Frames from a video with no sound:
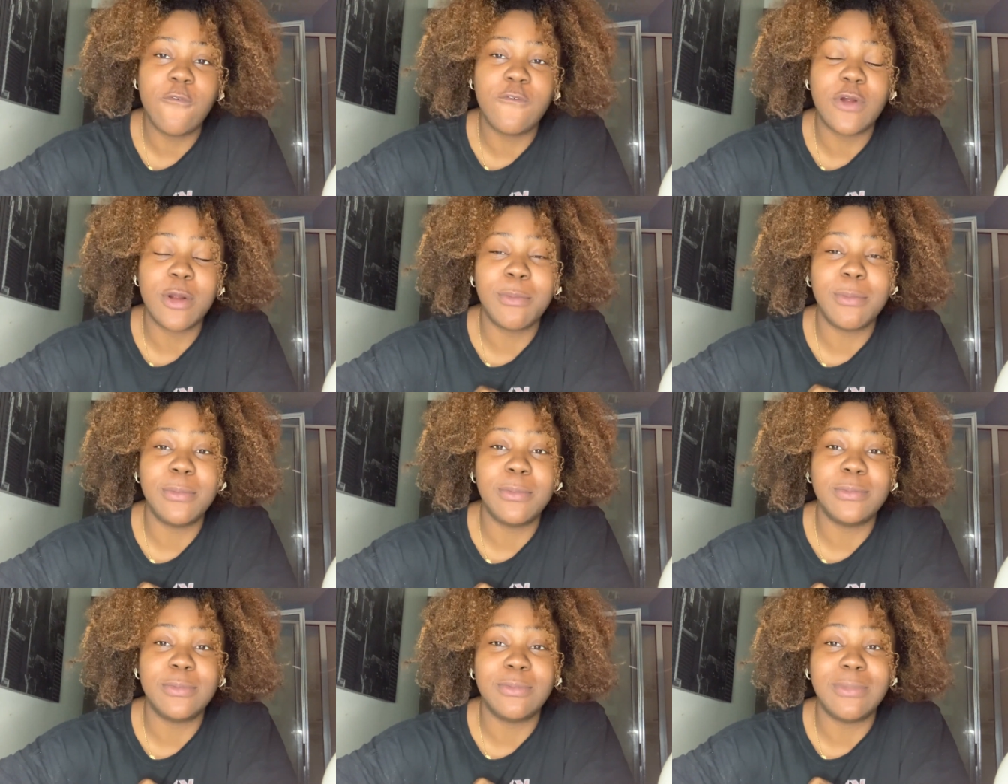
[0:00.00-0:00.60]

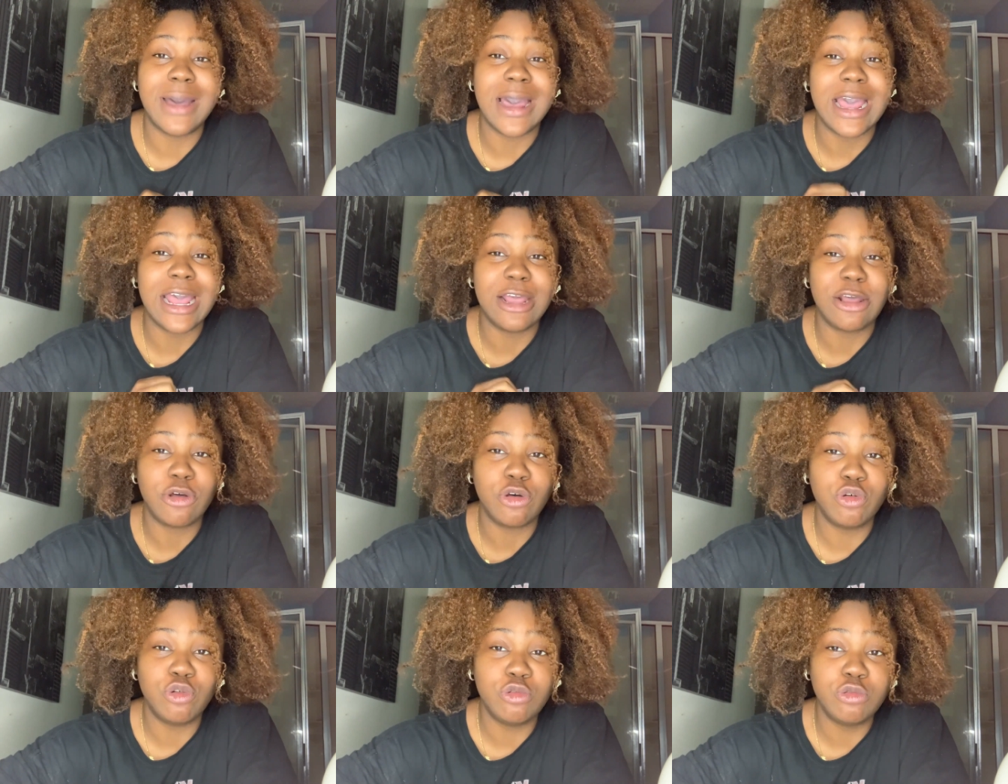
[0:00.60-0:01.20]
from
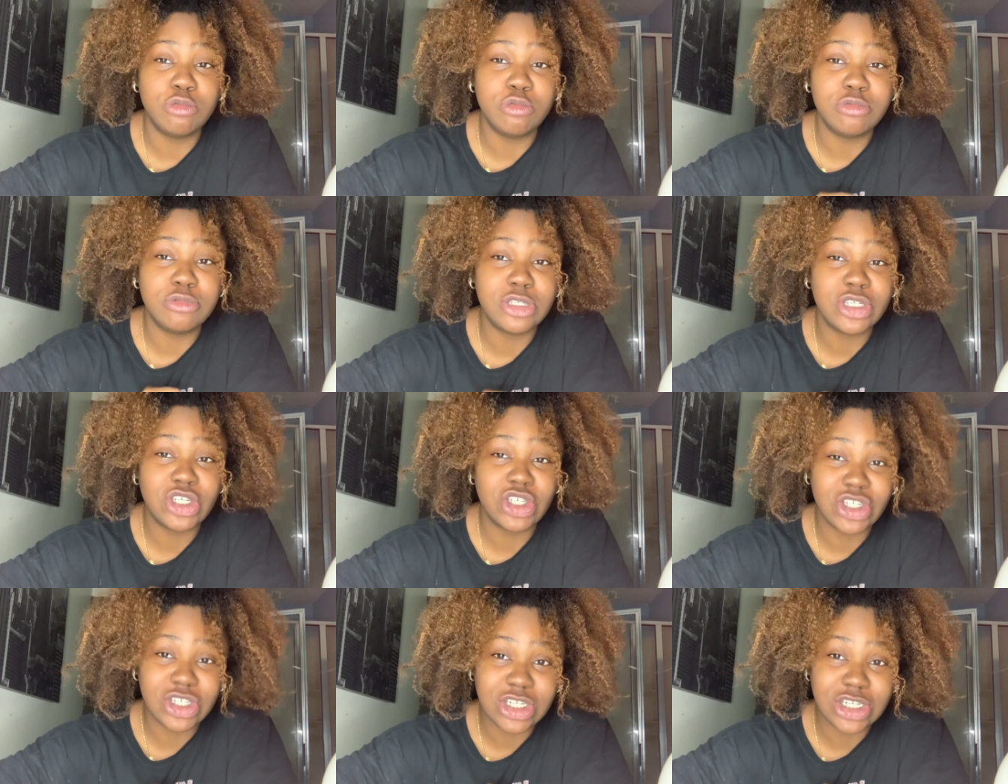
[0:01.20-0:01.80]
my
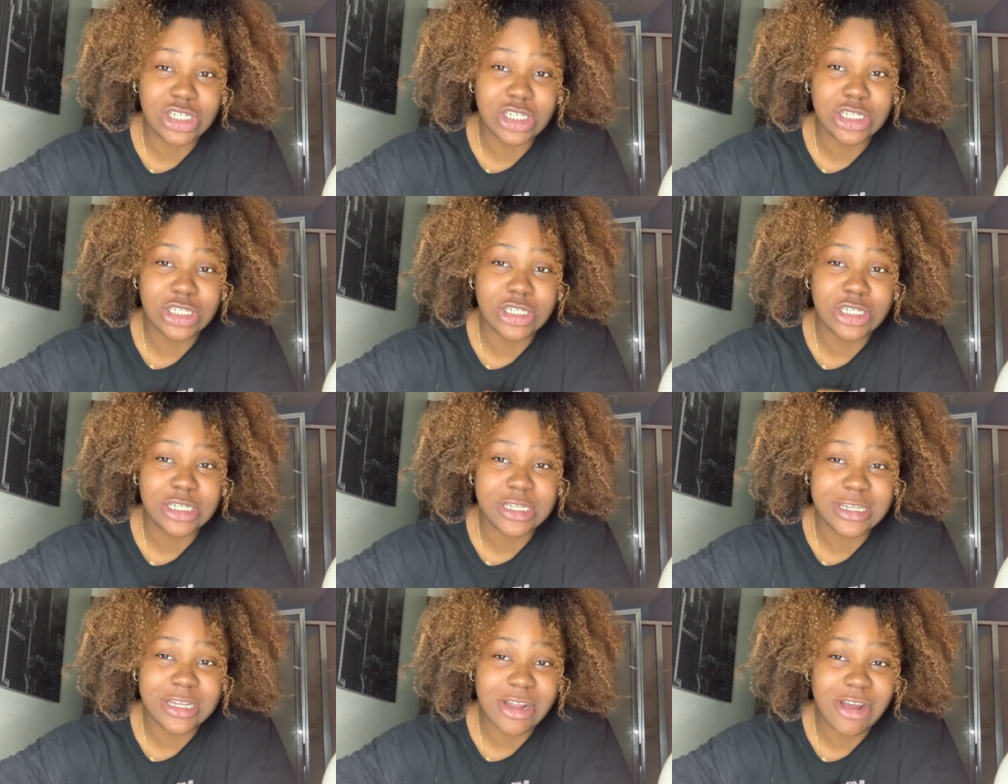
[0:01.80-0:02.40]
cooch
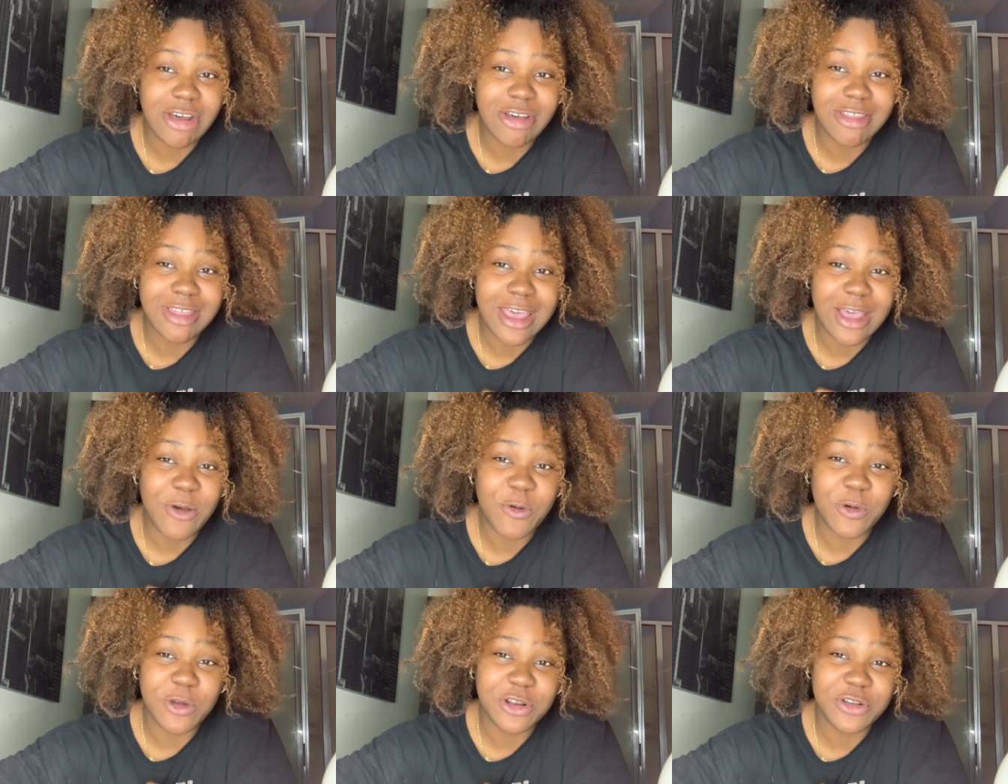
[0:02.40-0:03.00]
and all
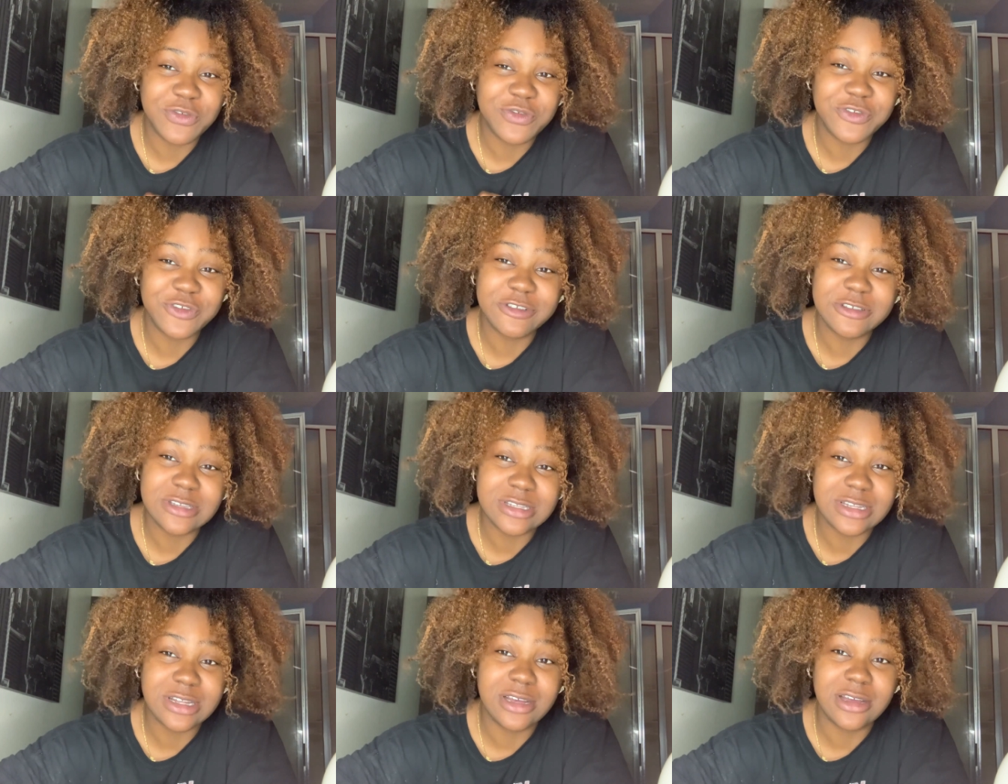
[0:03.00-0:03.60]
that wonderful
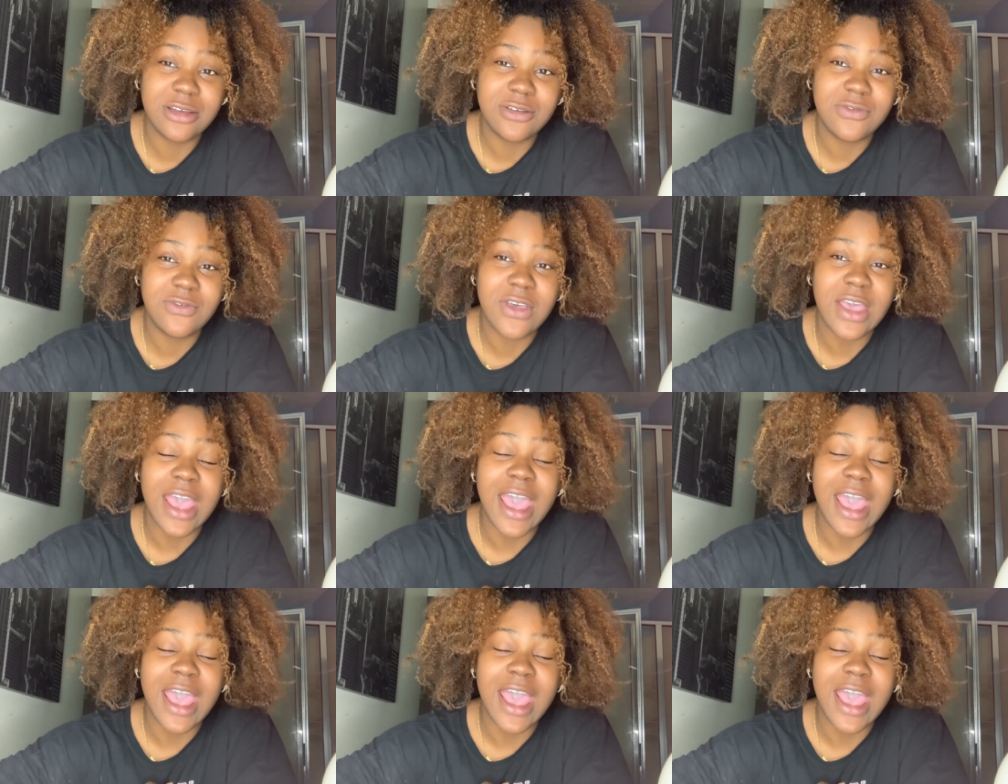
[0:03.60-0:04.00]
stuff.